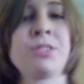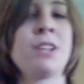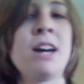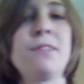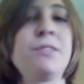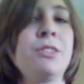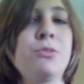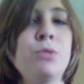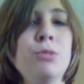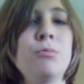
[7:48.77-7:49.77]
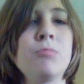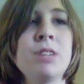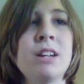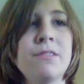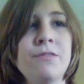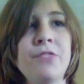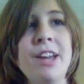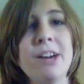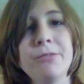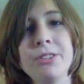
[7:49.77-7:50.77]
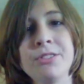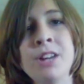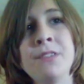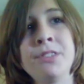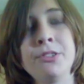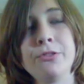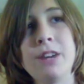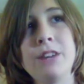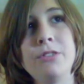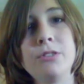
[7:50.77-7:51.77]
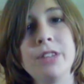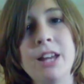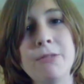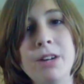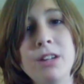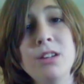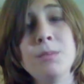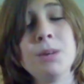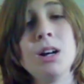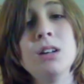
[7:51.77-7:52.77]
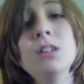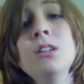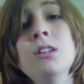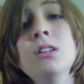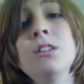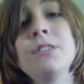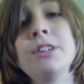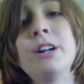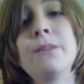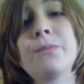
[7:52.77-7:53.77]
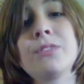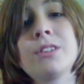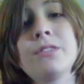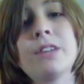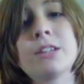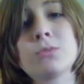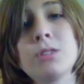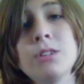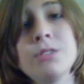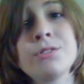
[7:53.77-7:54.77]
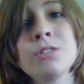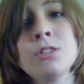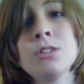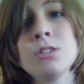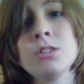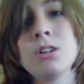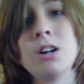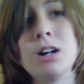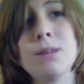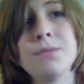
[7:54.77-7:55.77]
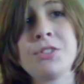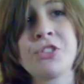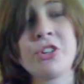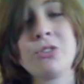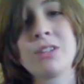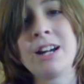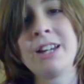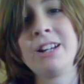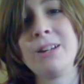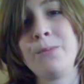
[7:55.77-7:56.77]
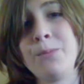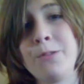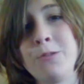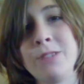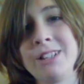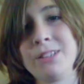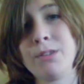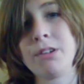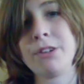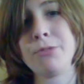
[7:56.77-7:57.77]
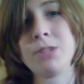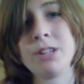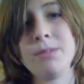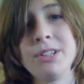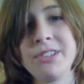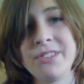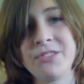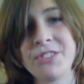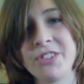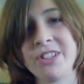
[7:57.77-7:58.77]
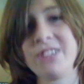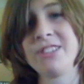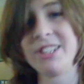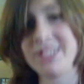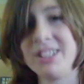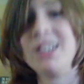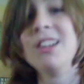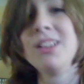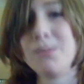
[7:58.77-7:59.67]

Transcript: doesn't have Tin Toy. The one we have now doesn't have Tin Toy. I don't know where that went, but you know, that's what it is. So kind of before we end the video, I do want to start going into